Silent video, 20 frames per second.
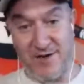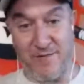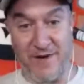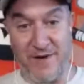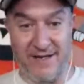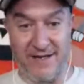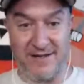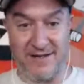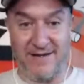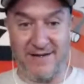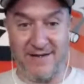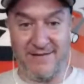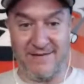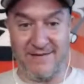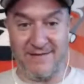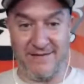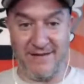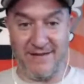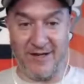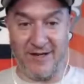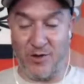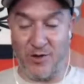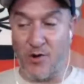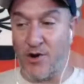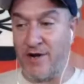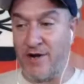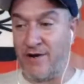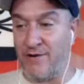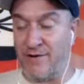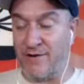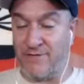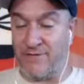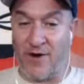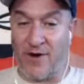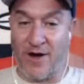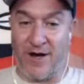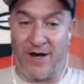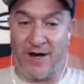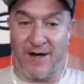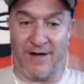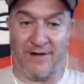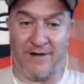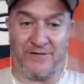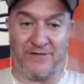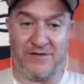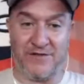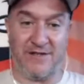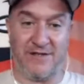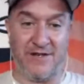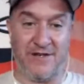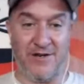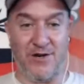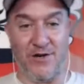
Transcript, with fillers: you might get a lawyer involved.